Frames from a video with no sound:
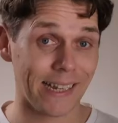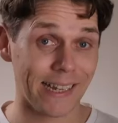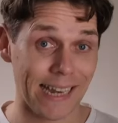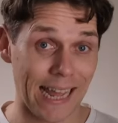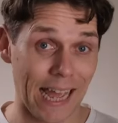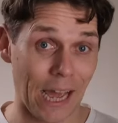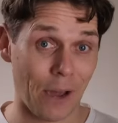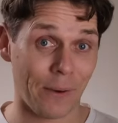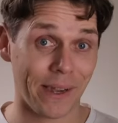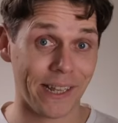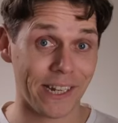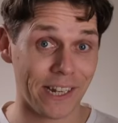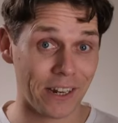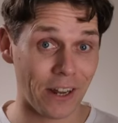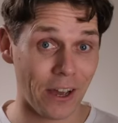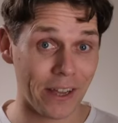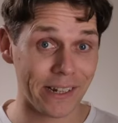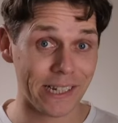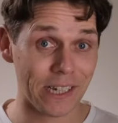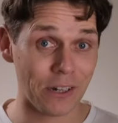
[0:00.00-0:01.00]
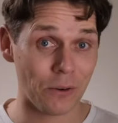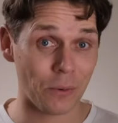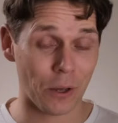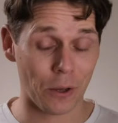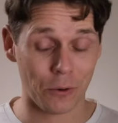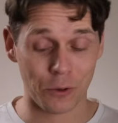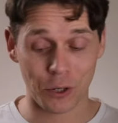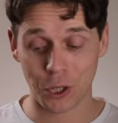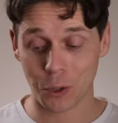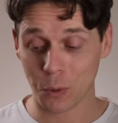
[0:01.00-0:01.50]
Now, in an ideal
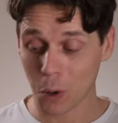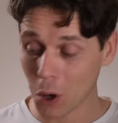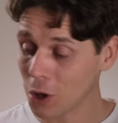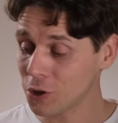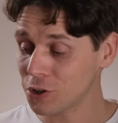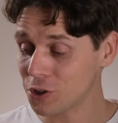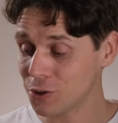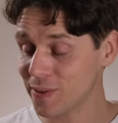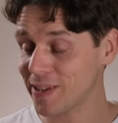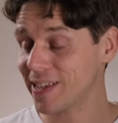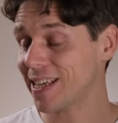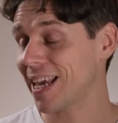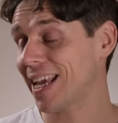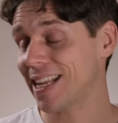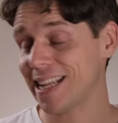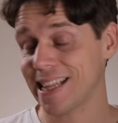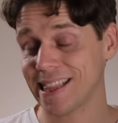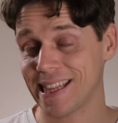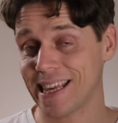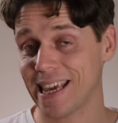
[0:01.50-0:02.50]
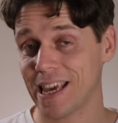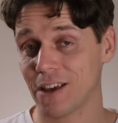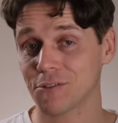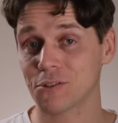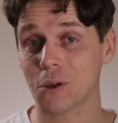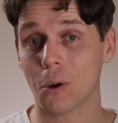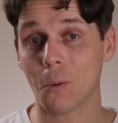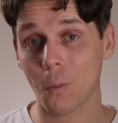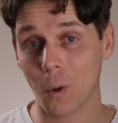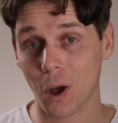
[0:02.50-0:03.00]
world, you aren't doing anything
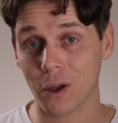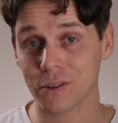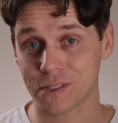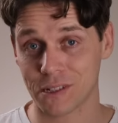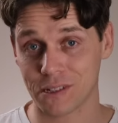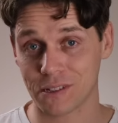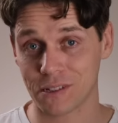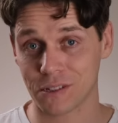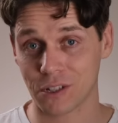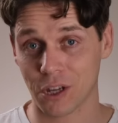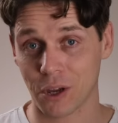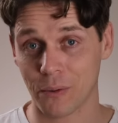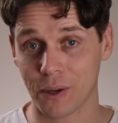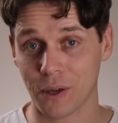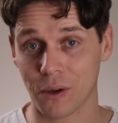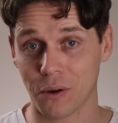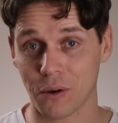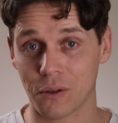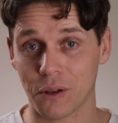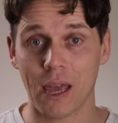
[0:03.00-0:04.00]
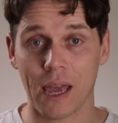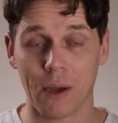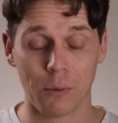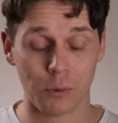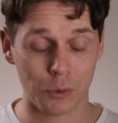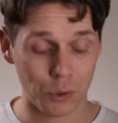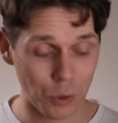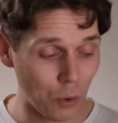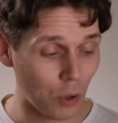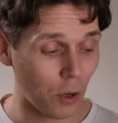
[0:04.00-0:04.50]
else whilst this is going on, and
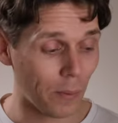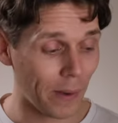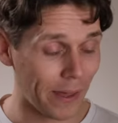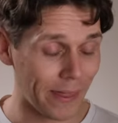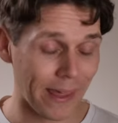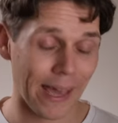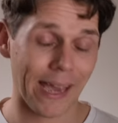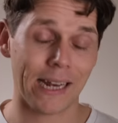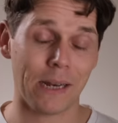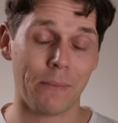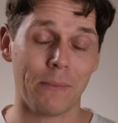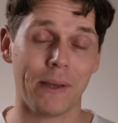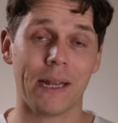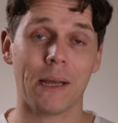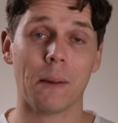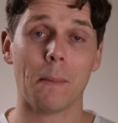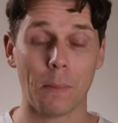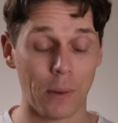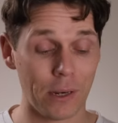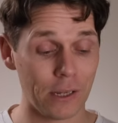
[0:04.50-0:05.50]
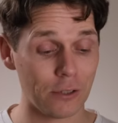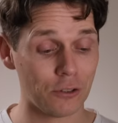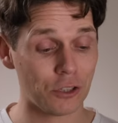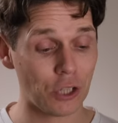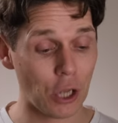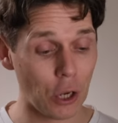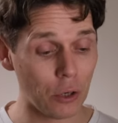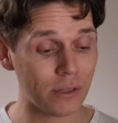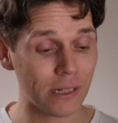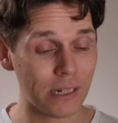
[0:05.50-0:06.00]
we'll talk about that in a minute, but it is
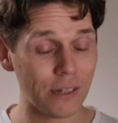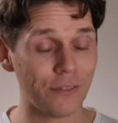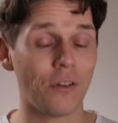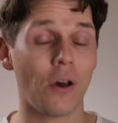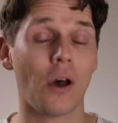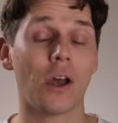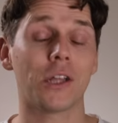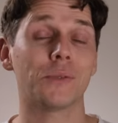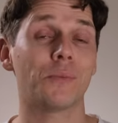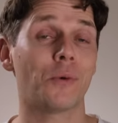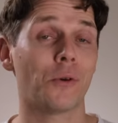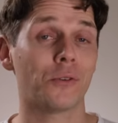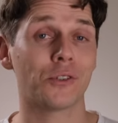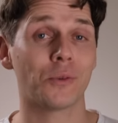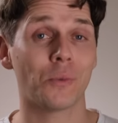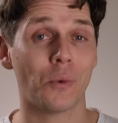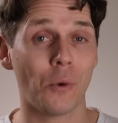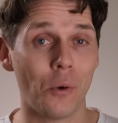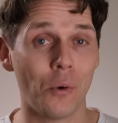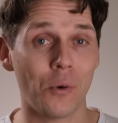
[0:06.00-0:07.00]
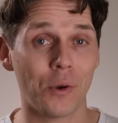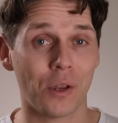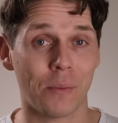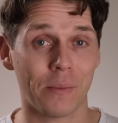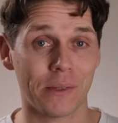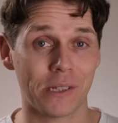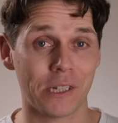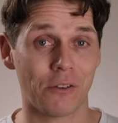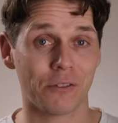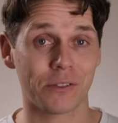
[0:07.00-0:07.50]
totally fine to put on some audio
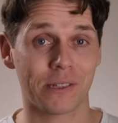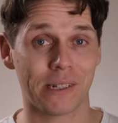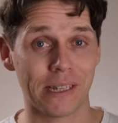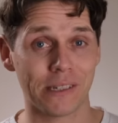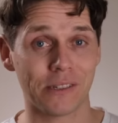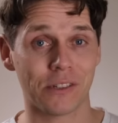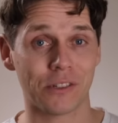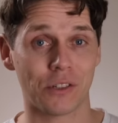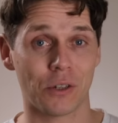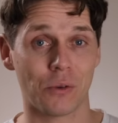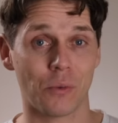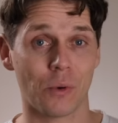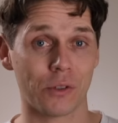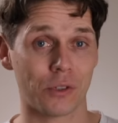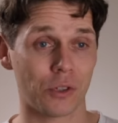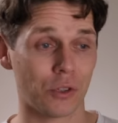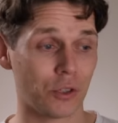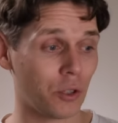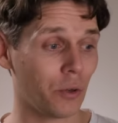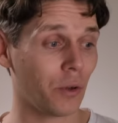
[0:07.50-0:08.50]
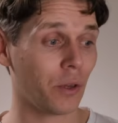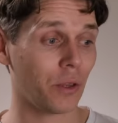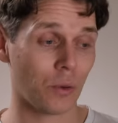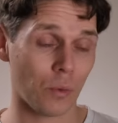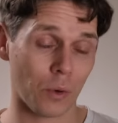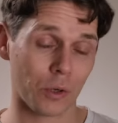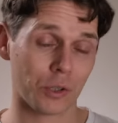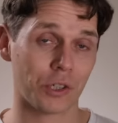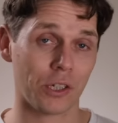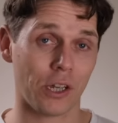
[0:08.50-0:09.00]
material to listen to whilst you're doing the
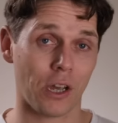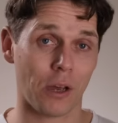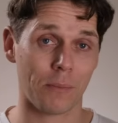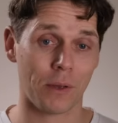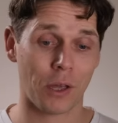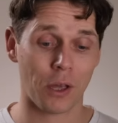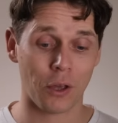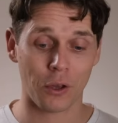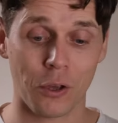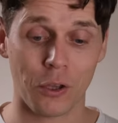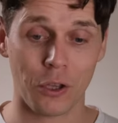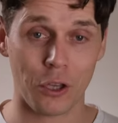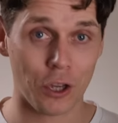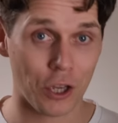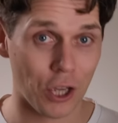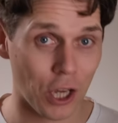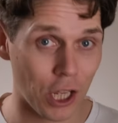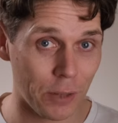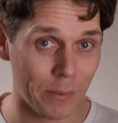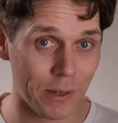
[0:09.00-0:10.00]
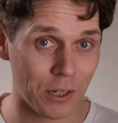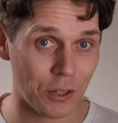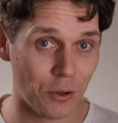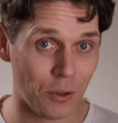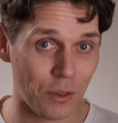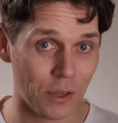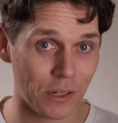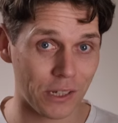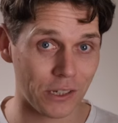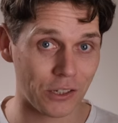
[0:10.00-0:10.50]
washing up. You're going to be
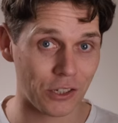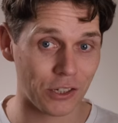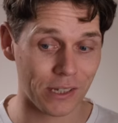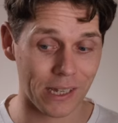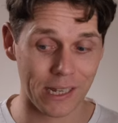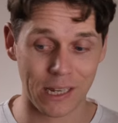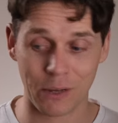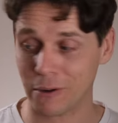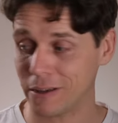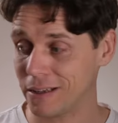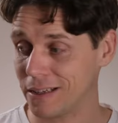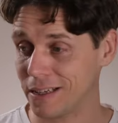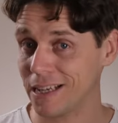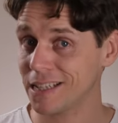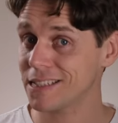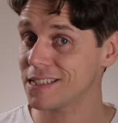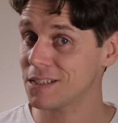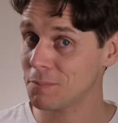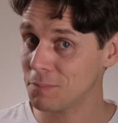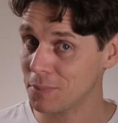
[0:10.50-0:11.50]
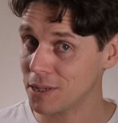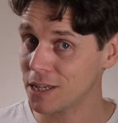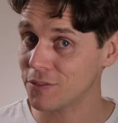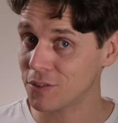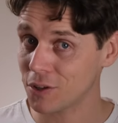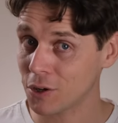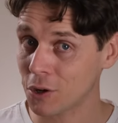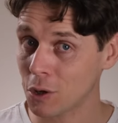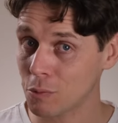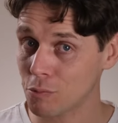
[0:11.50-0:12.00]
doing the dishes anyway. It's a bit of
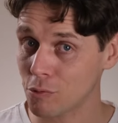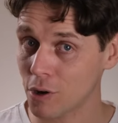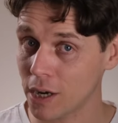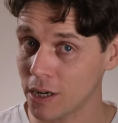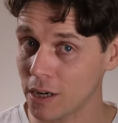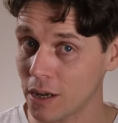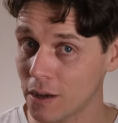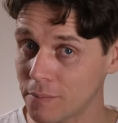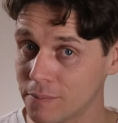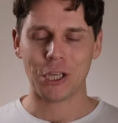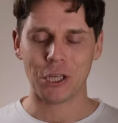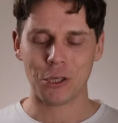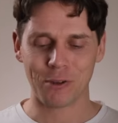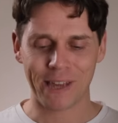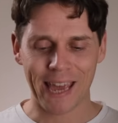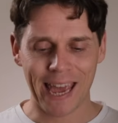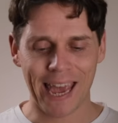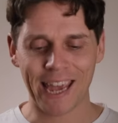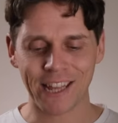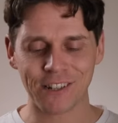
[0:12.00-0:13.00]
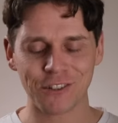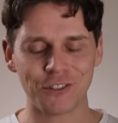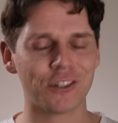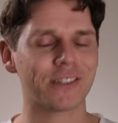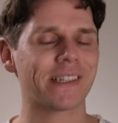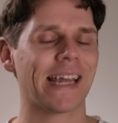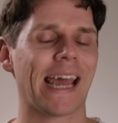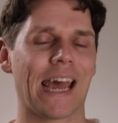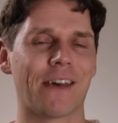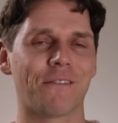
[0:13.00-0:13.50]
a no-brainer. You can
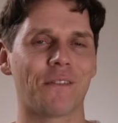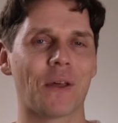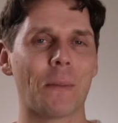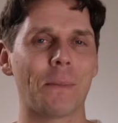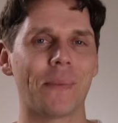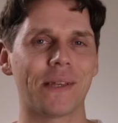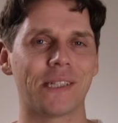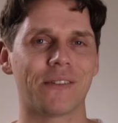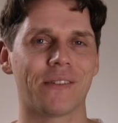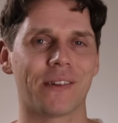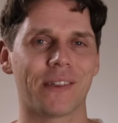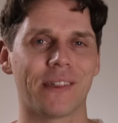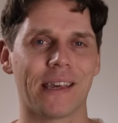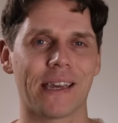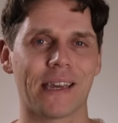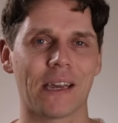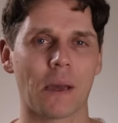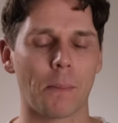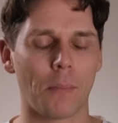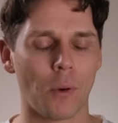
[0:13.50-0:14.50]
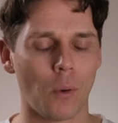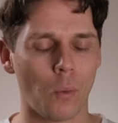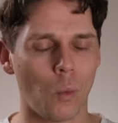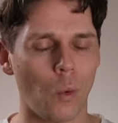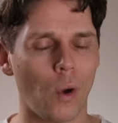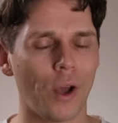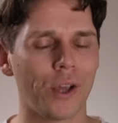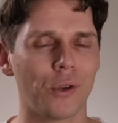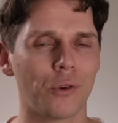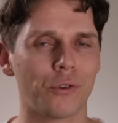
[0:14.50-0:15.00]
just have a bit of a think, but
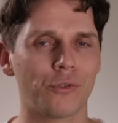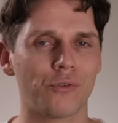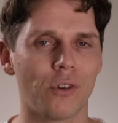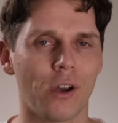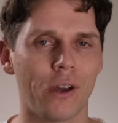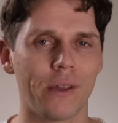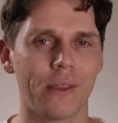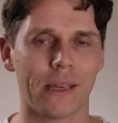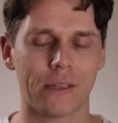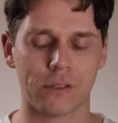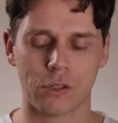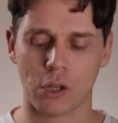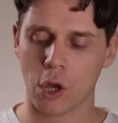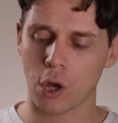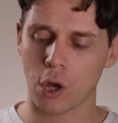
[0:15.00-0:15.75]
why not try this?